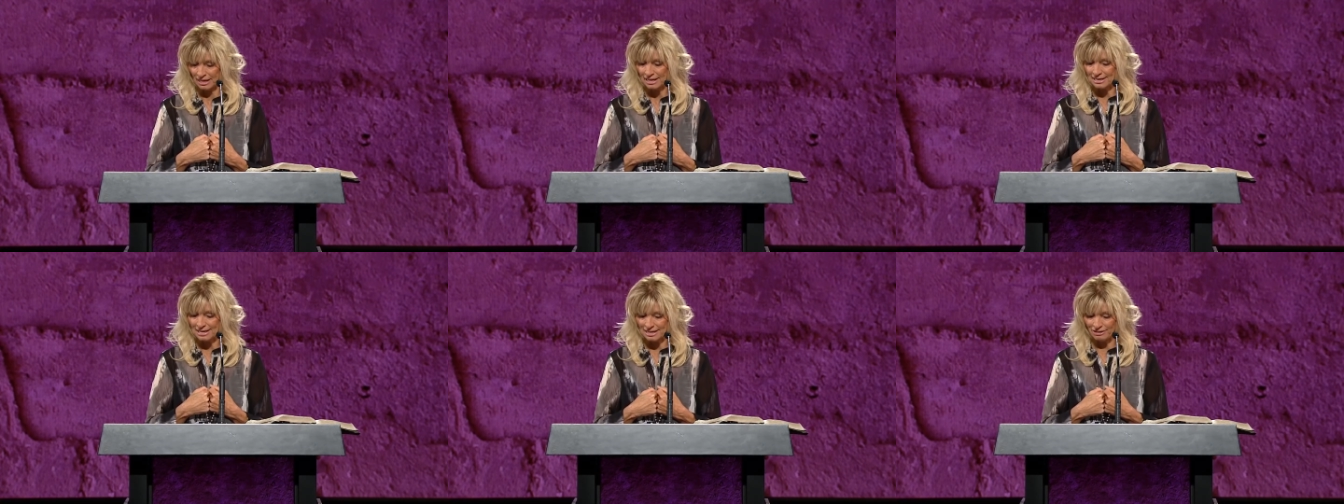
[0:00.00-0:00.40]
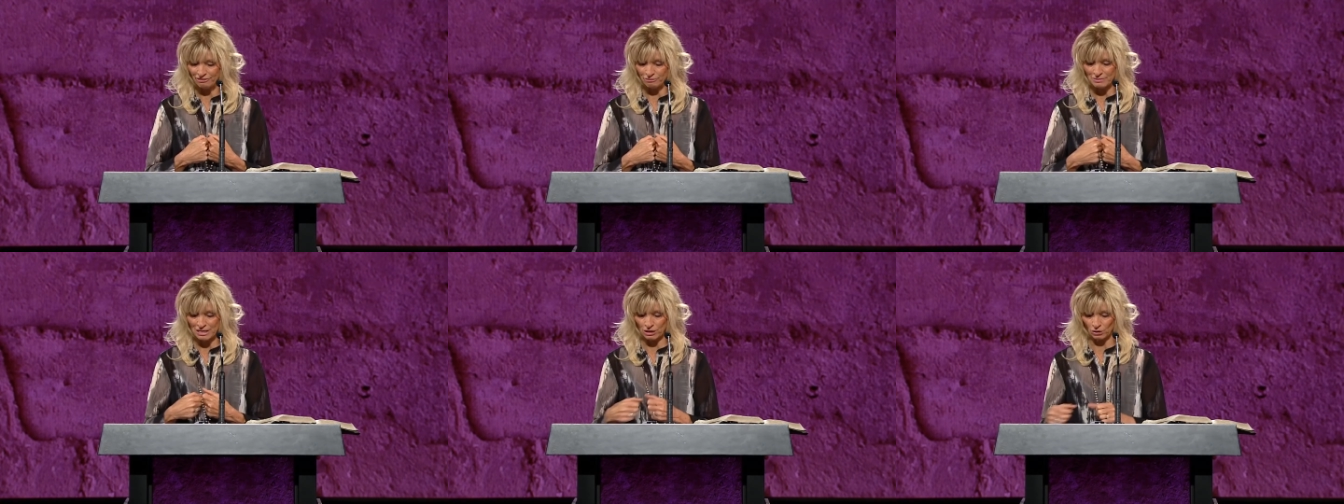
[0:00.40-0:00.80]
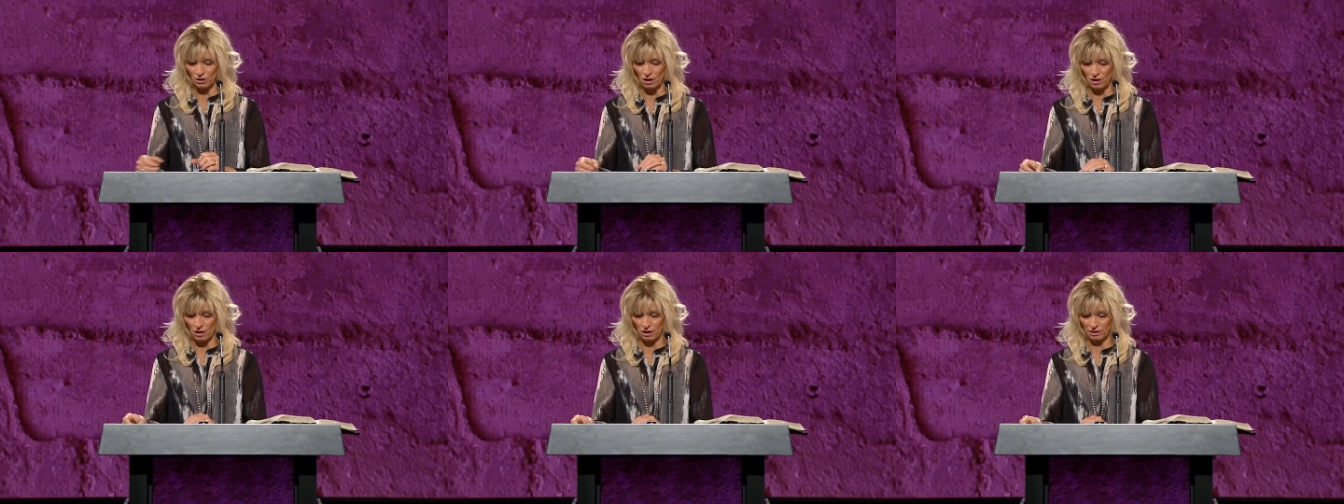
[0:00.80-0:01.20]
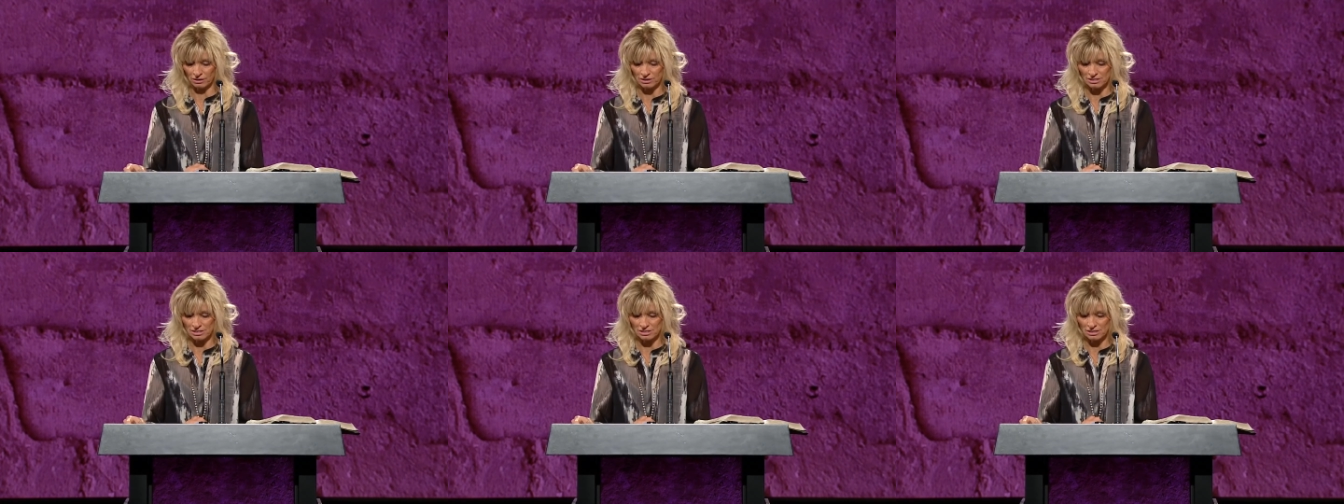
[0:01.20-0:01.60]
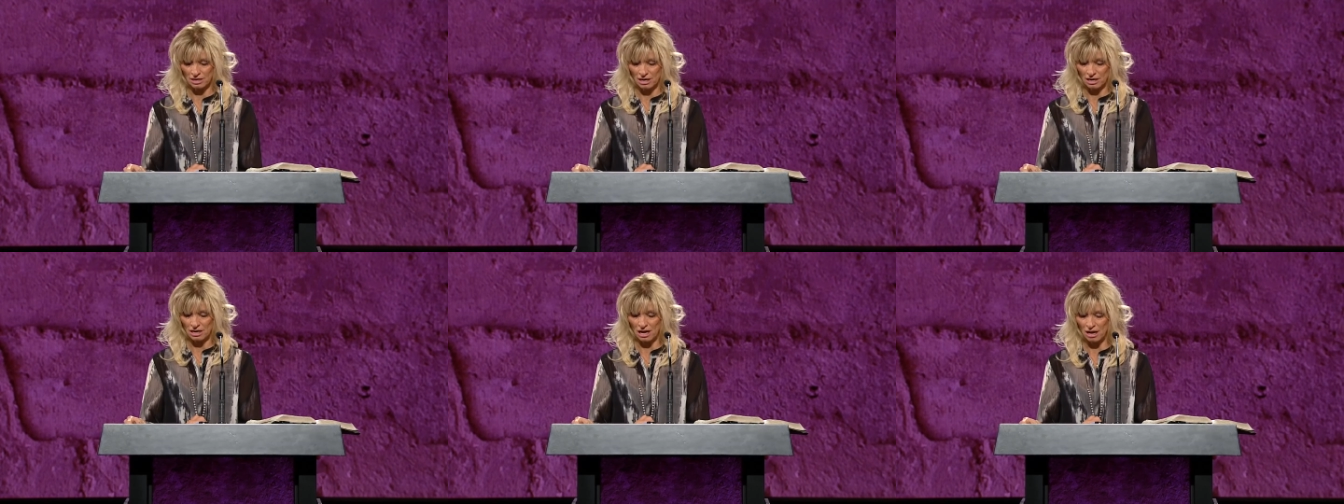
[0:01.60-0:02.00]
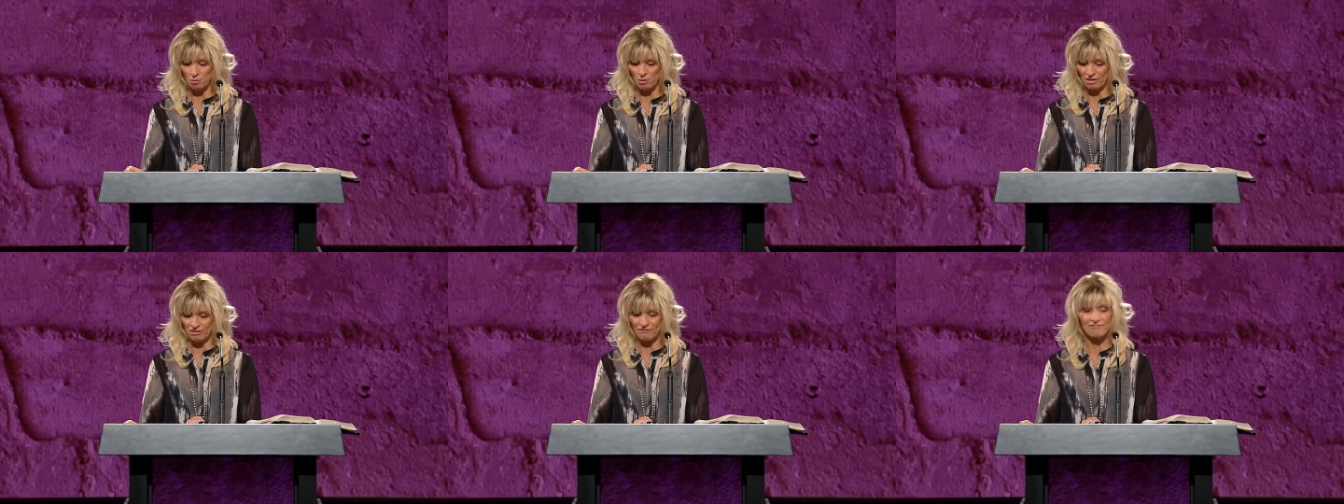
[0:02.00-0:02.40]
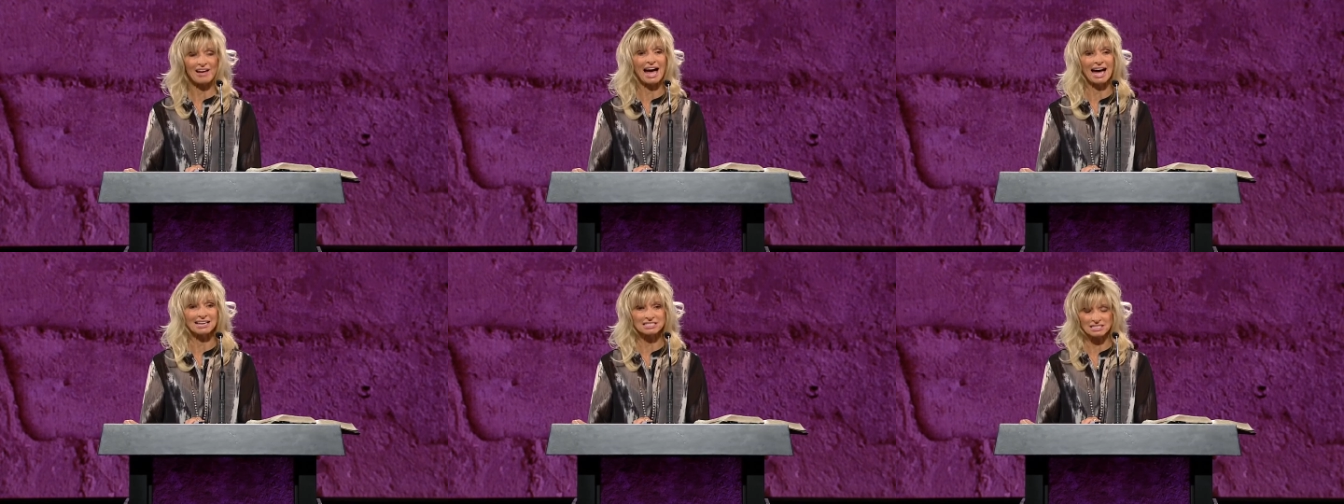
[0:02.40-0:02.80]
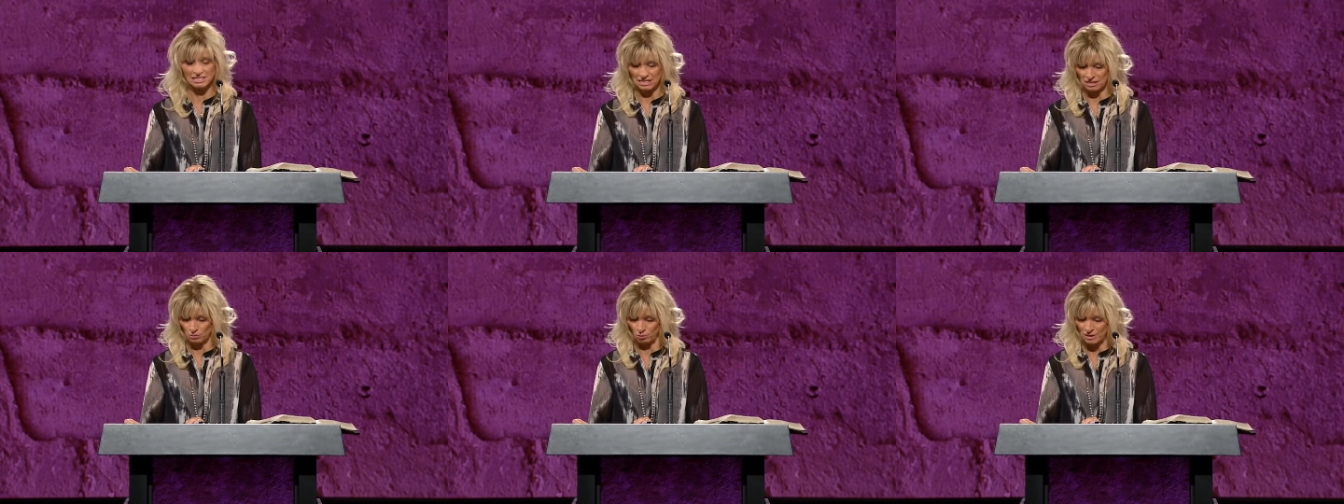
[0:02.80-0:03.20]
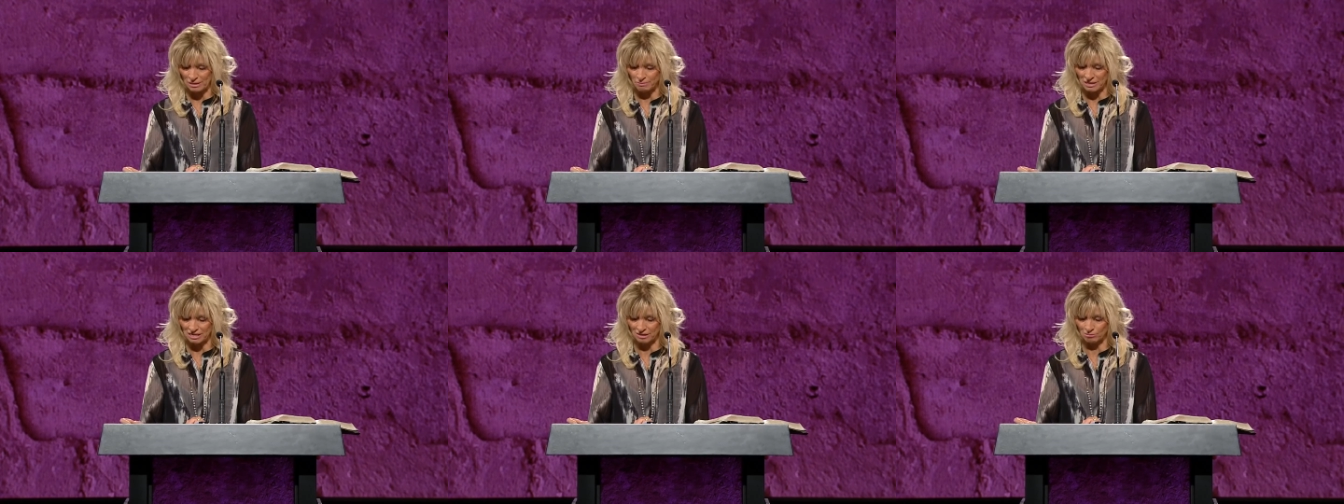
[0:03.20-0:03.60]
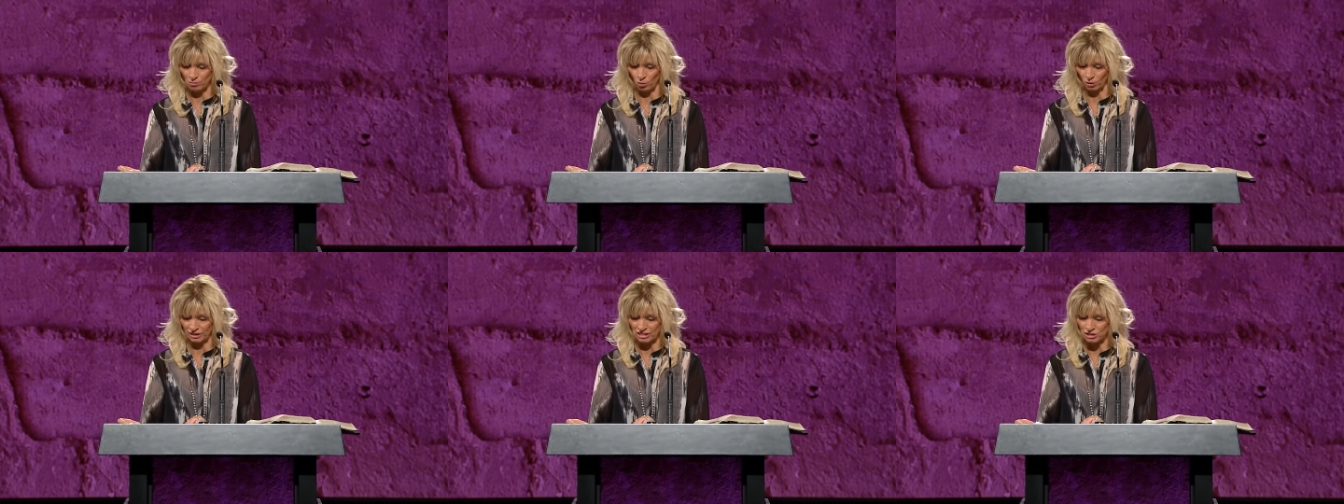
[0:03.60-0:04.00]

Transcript: Give me your hearts. Come with fasting, weeping, and mourning.